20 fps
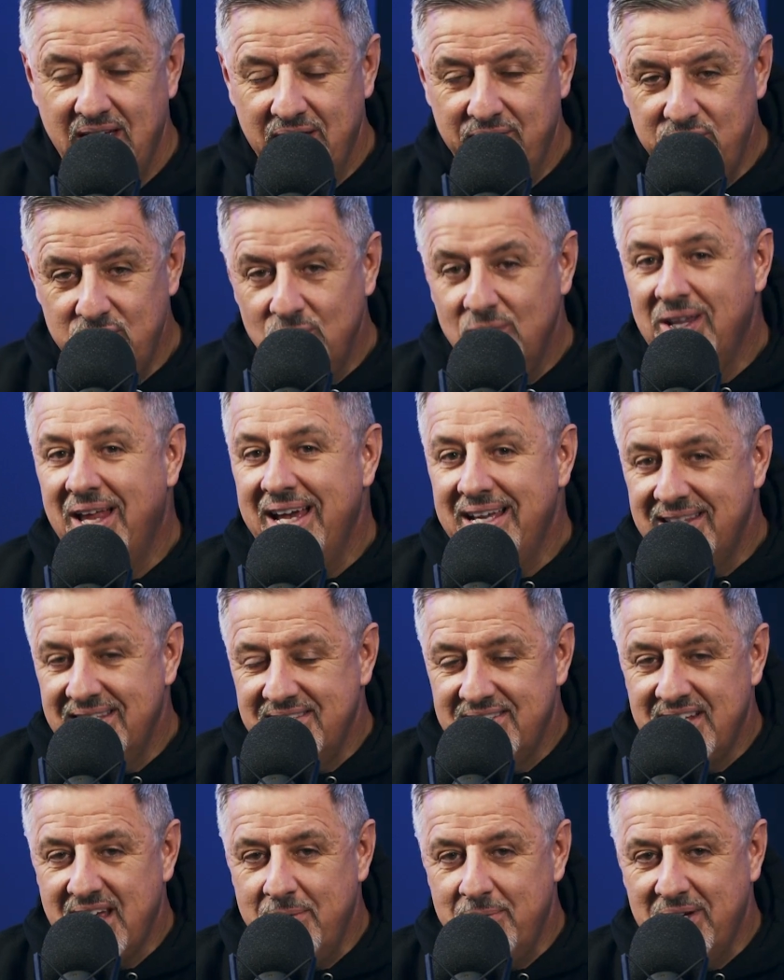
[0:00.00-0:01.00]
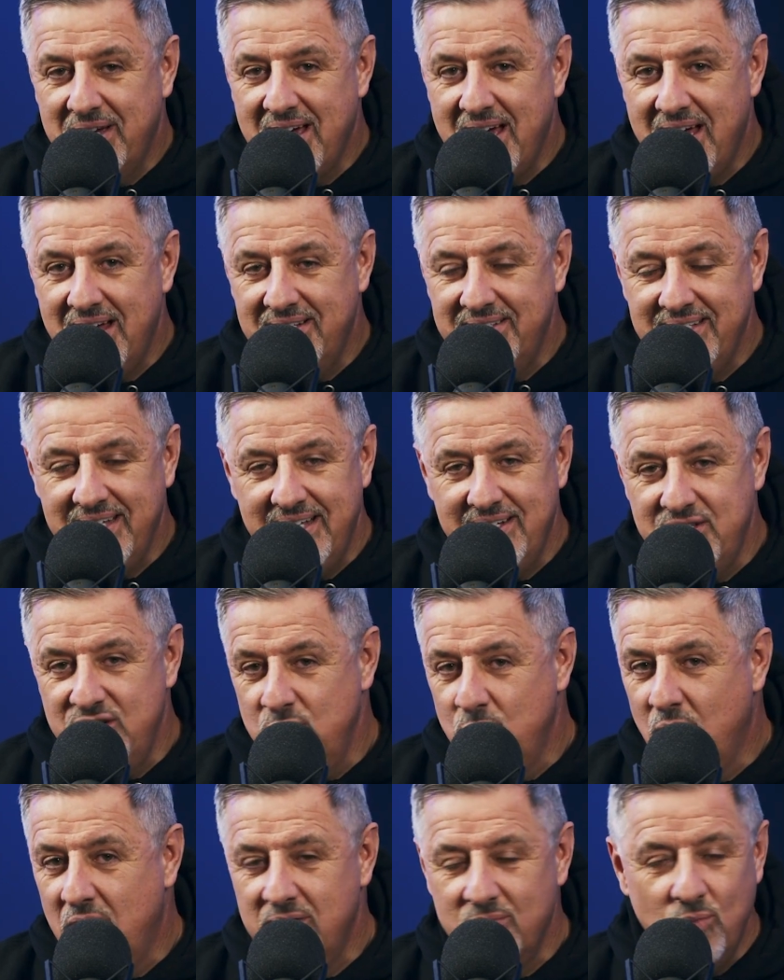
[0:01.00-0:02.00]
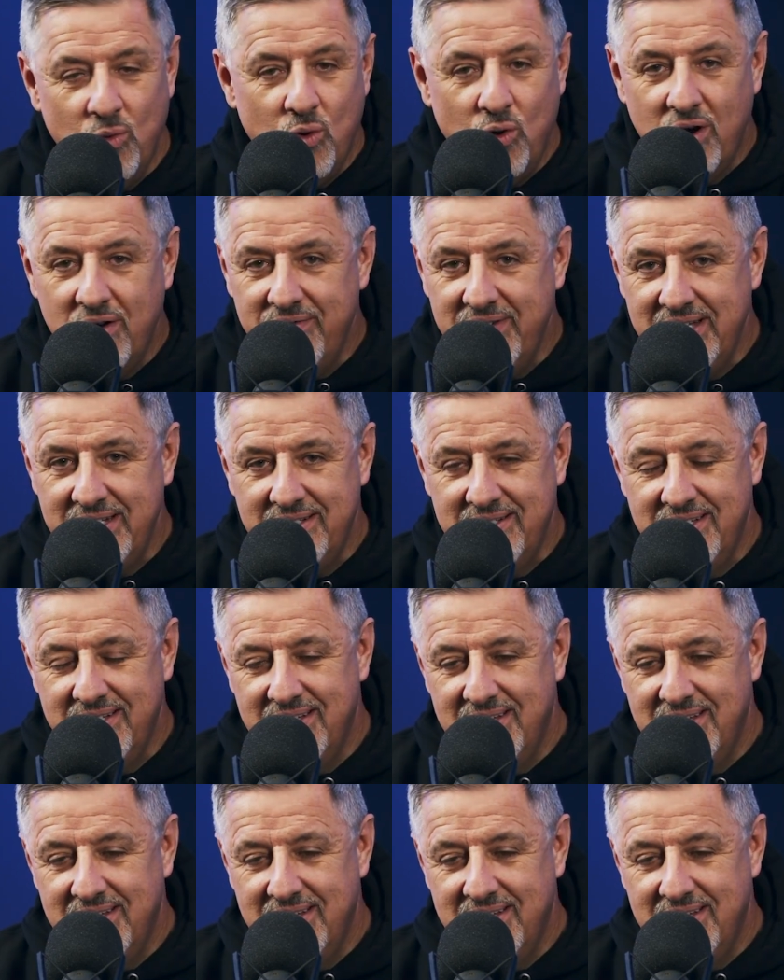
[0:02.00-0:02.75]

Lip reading: If you like this type of content and you want more of it,